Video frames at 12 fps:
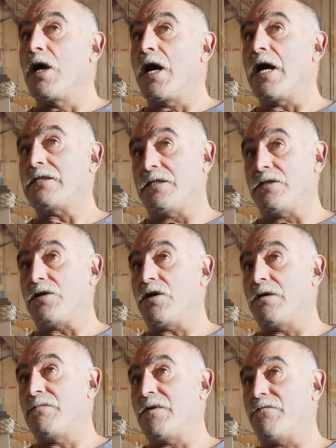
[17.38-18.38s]
At the
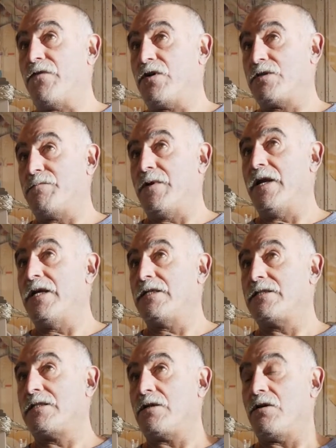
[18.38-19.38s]
time, the first
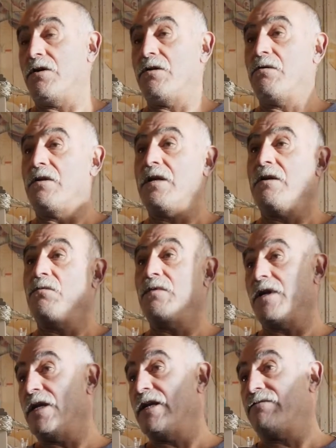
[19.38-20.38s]
place I, when
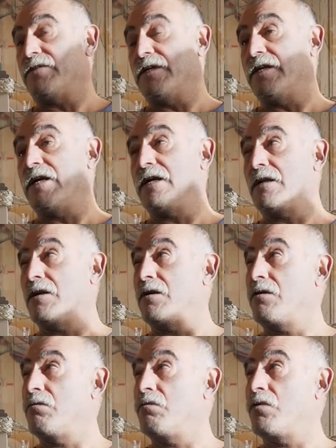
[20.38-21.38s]
I left Iran,
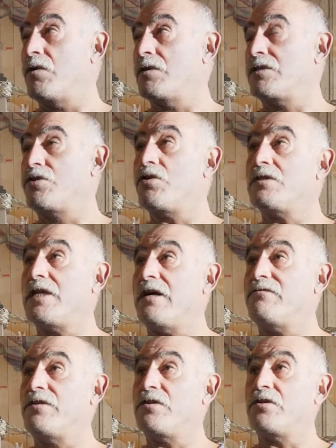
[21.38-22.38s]
I was just
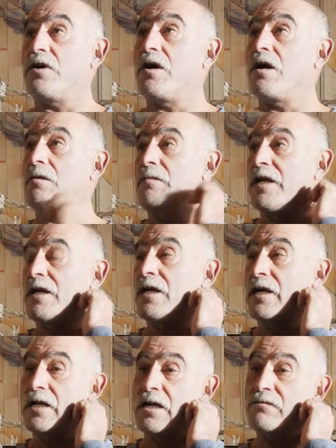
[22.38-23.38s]
after the army
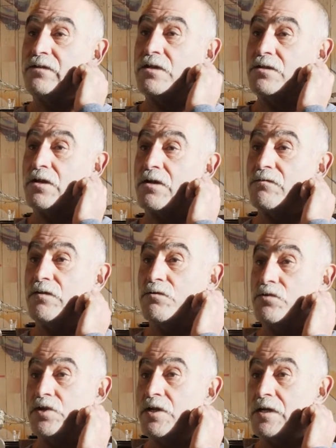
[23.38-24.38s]
and after the
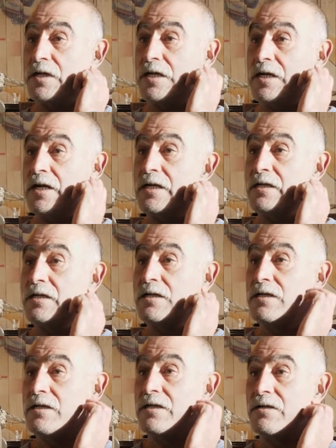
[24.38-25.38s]
revolution in Iran.
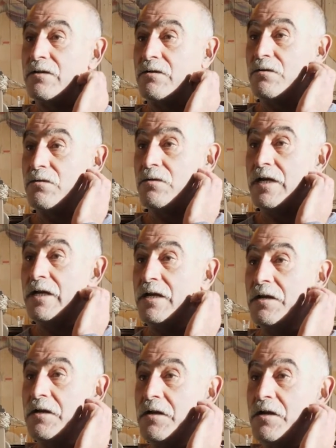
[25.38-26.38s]
Okay,
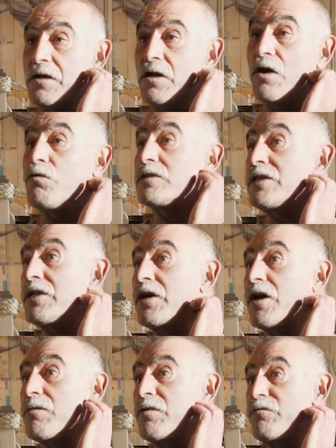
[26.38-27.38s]
I was in the
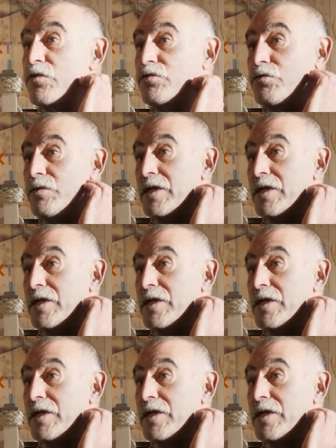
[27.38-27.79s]
army for two